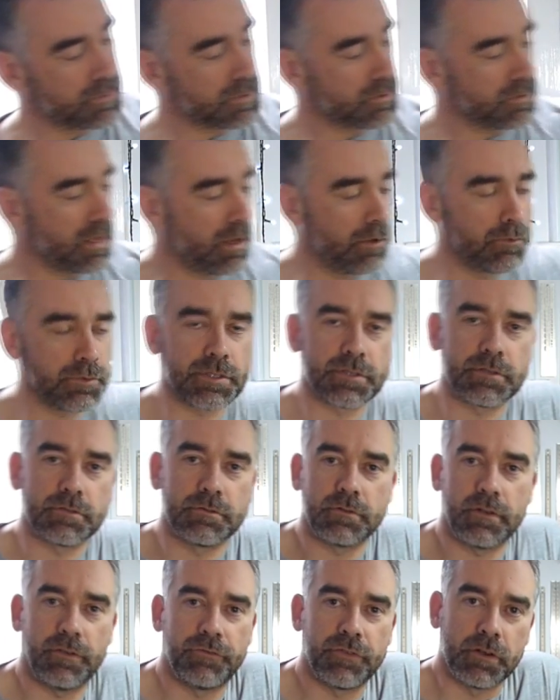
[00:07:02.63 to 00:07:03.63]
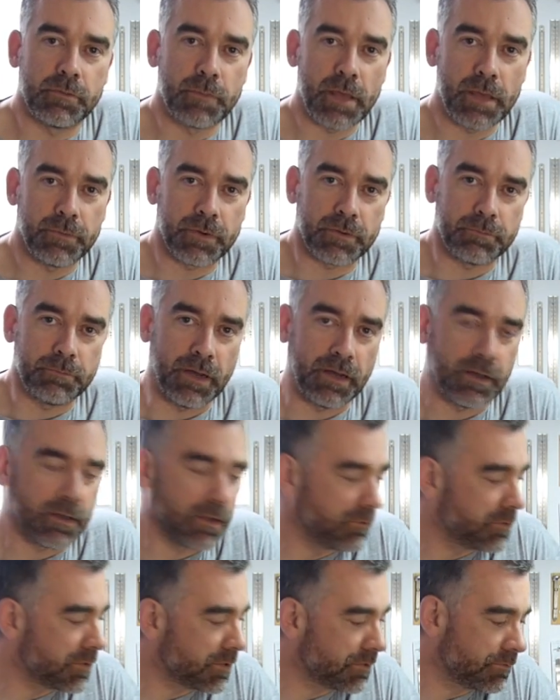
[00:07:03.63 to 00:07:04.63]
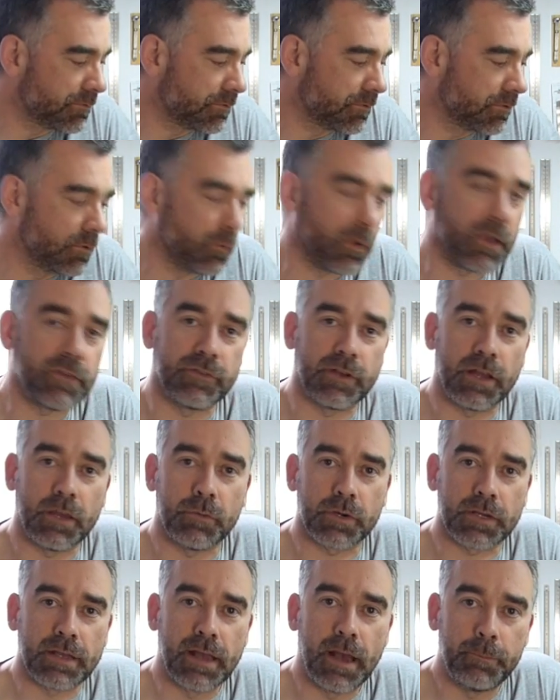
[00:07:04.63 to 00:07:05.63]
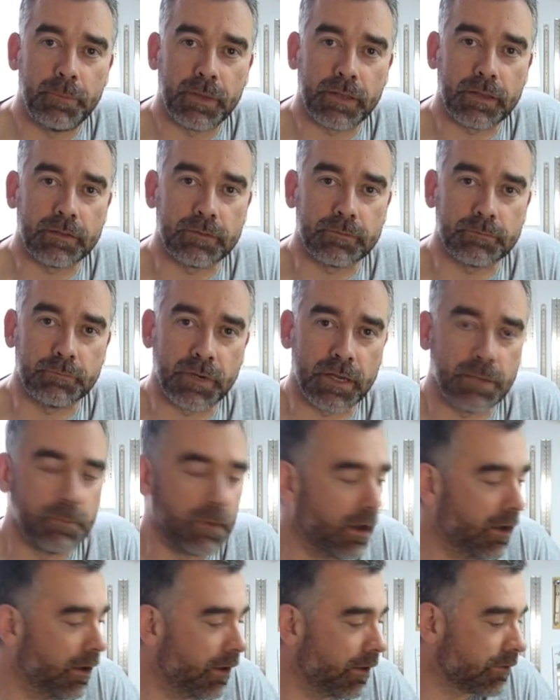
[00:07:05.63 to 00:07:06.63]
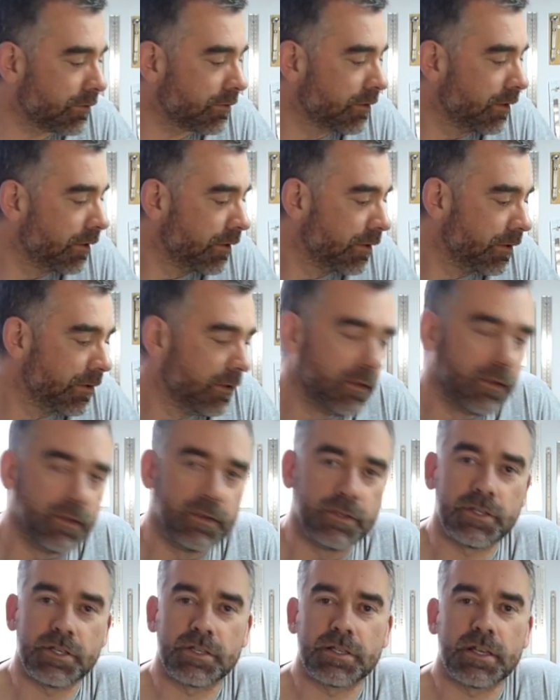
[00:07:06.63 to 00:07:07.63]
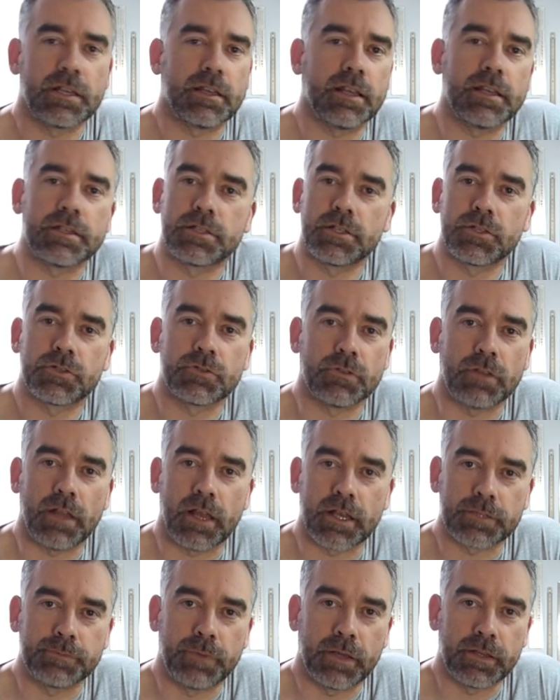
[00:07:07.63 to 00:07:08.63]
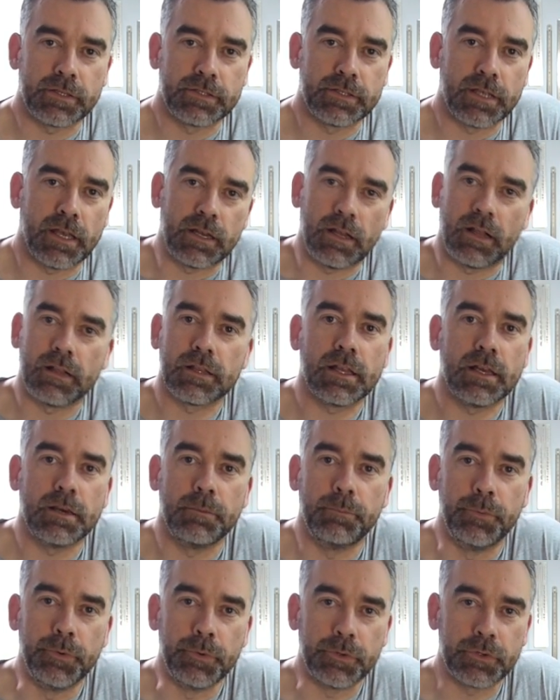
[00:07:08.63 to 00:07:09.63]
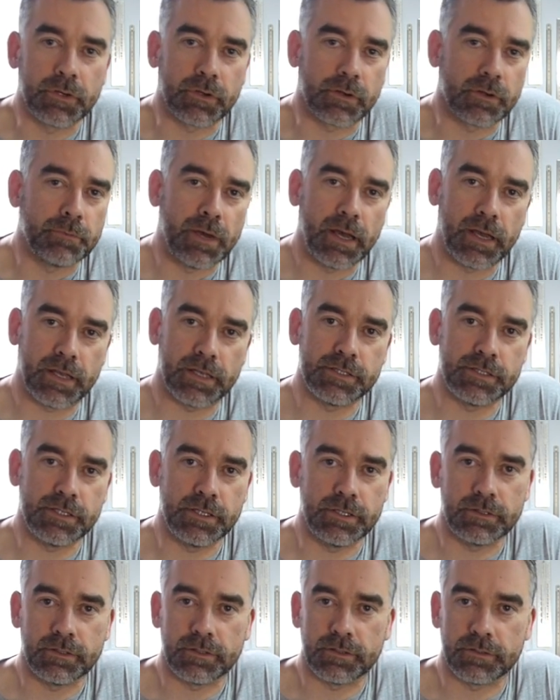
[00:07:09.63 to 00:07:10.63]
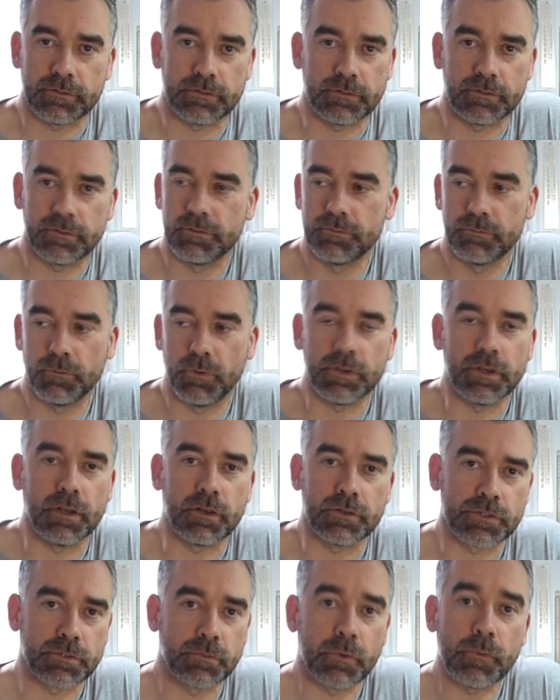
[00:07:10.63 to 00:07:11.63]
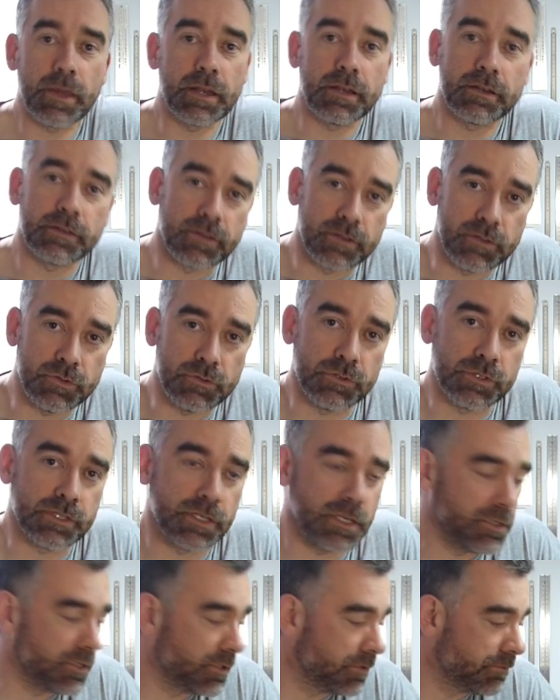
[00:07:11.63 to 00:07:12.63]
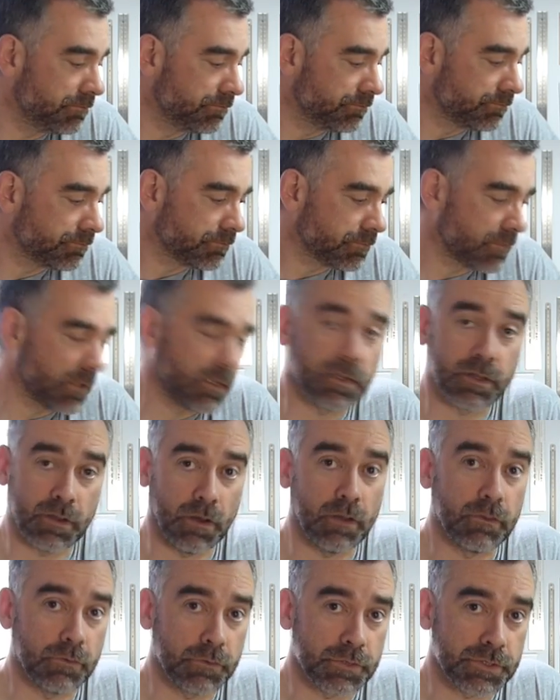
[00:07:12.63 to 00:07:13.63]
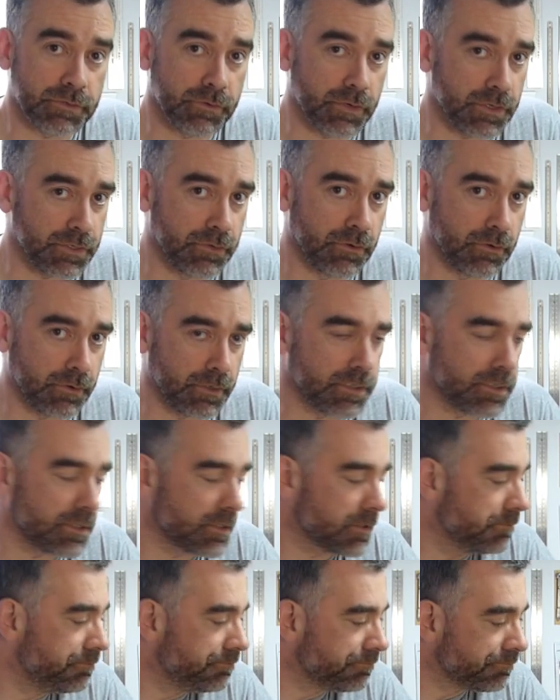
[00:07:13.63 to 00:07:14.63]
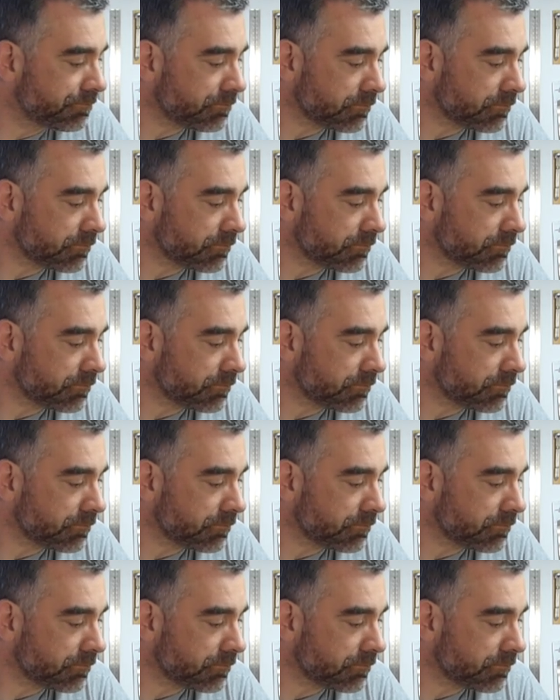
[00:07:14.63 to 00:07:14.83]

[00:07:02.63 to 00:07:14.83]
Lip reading: So yeah, it was, if you remember back, the wife and I were camping in Braemar, and she said, let's just relax by the tent, I'll get a book or a magazine and whatnot. So we went into the newsagent, to cut a long story short this is,